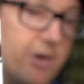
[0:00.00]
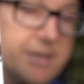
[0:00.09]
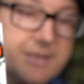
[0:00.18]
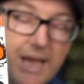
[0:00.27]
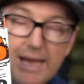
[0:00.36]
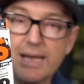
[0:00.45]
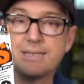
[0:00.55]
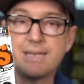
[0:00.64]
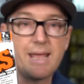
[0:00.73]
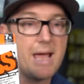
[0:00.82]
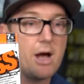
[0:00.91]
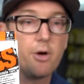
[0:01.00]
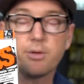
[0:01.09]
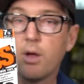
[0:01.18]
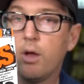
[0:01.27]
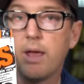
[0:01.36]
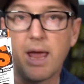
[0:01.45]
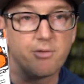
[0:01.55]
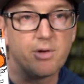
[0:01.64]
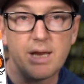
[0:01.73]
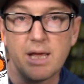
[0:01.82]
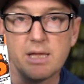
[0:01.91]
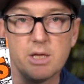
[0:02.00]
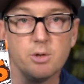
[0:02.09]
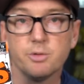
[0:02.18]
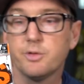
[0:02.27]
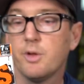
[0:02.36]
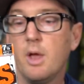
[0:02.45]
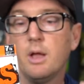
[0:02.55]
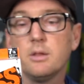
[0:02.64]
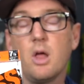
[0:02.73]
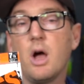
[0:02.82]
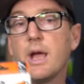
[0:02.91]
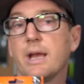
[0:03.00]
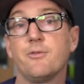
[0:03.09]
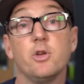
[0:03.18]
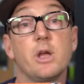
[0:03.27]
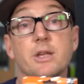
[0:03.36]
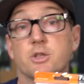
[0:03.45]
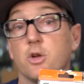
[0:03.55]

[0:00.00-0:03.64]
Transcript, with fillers: a day in, day out, everyday use line. If you guys are